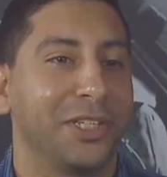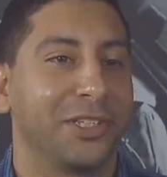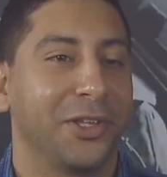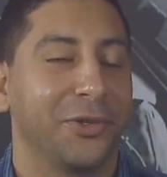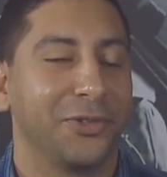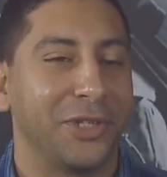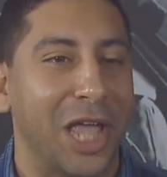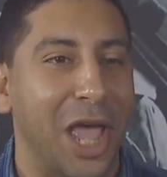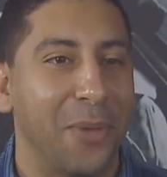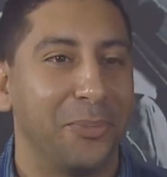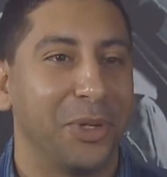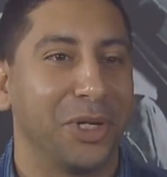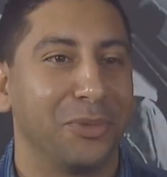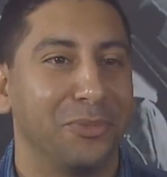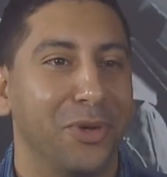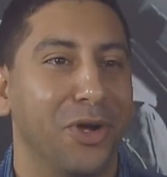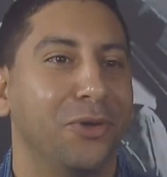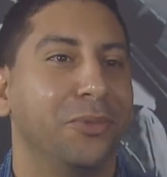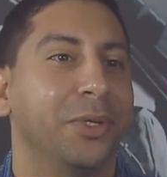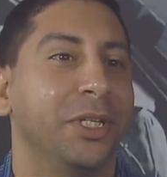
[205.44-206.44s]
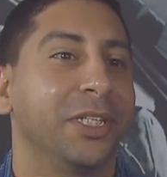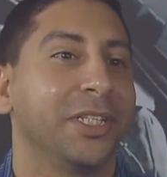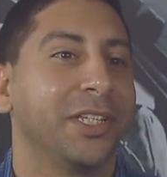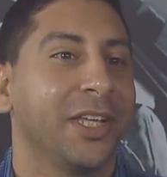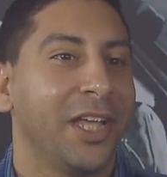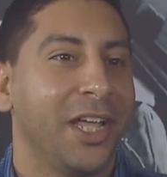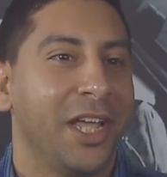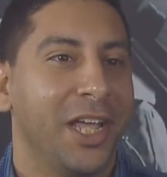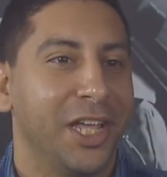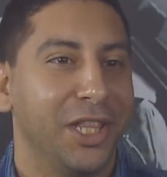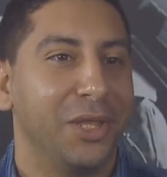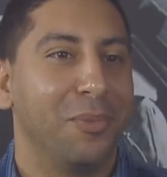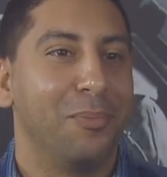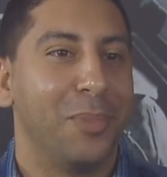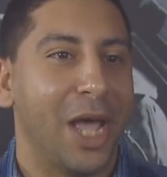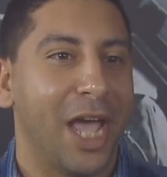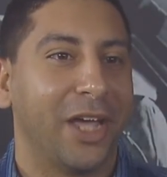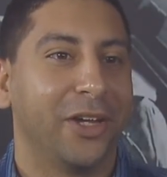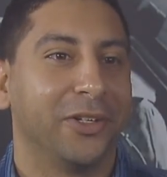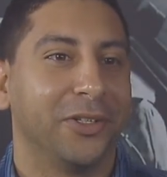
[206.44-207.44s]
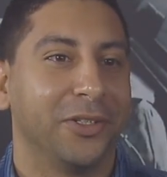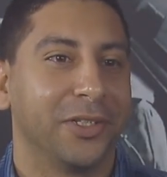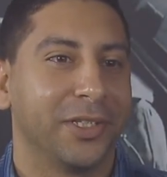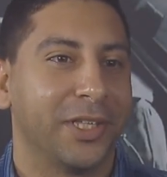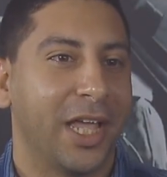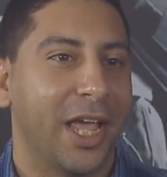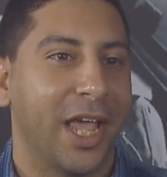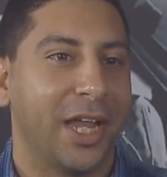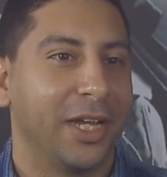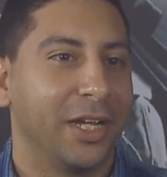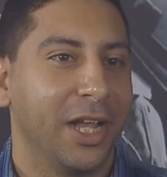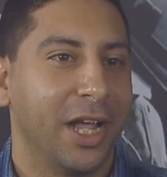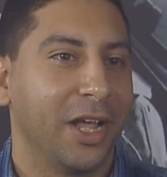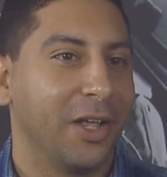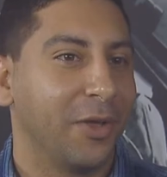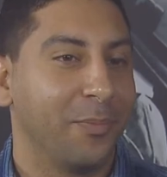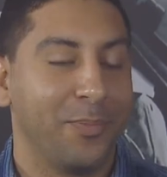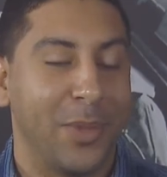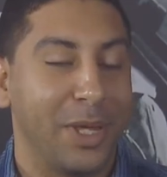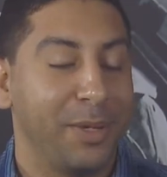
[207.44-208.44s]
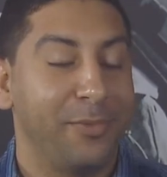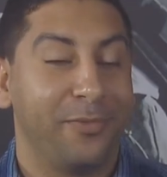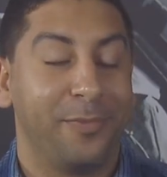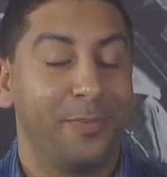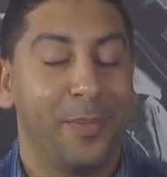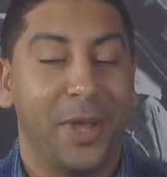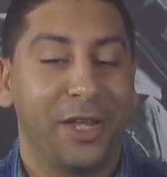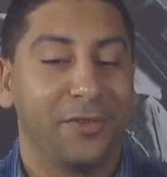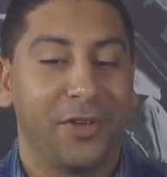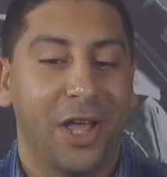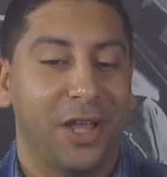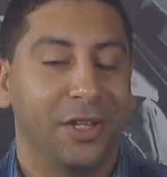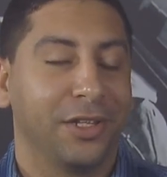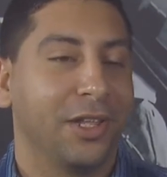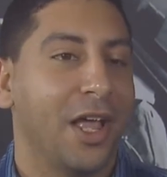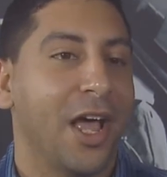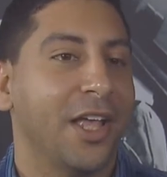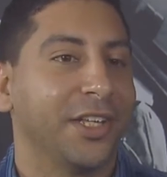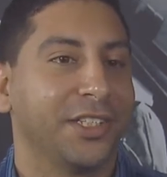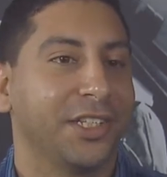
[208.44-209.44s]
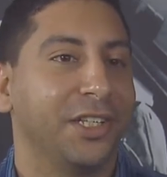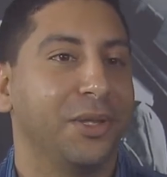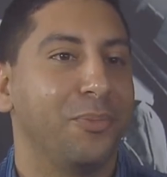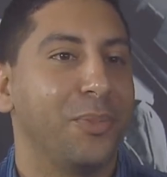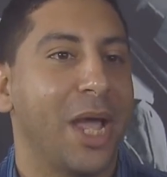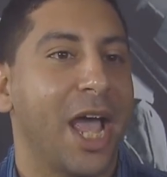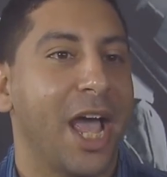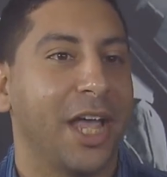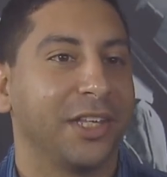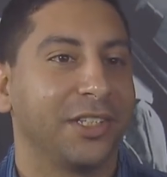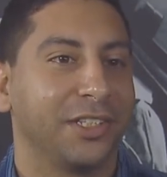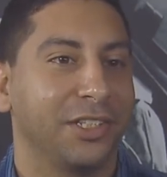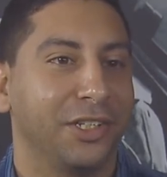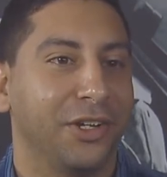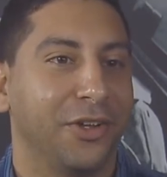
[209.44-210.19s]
miss those epic moments in the battles that may have gotten lost in the past.